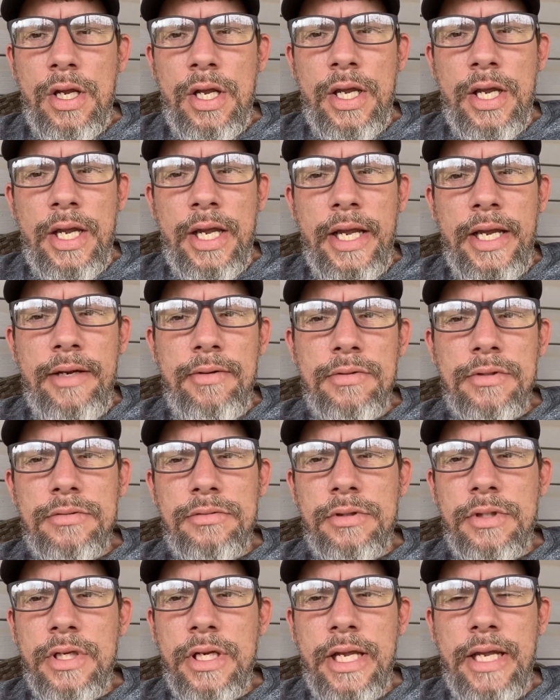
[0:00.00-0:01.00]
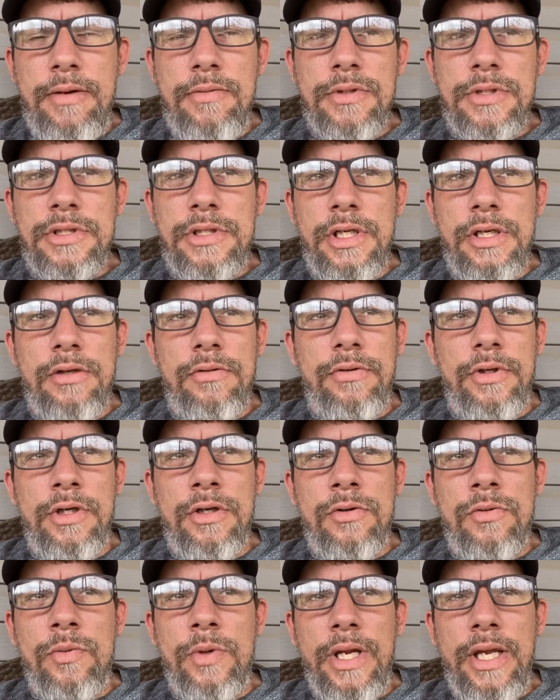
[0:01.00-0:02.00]
he was still
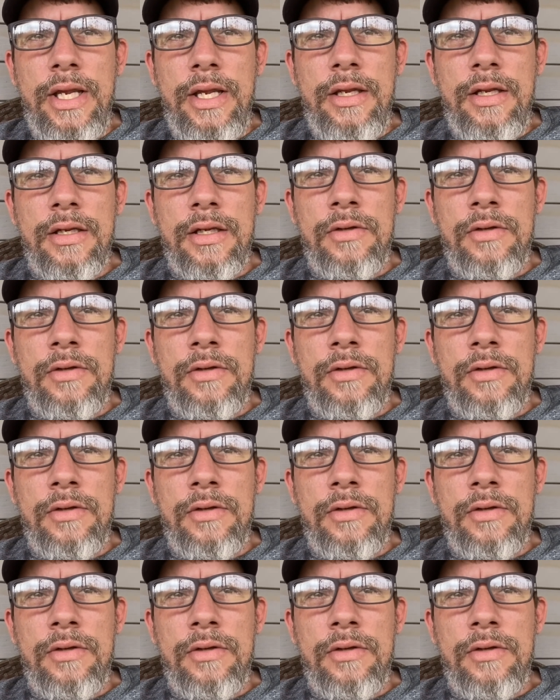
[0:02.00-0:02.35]
real weak,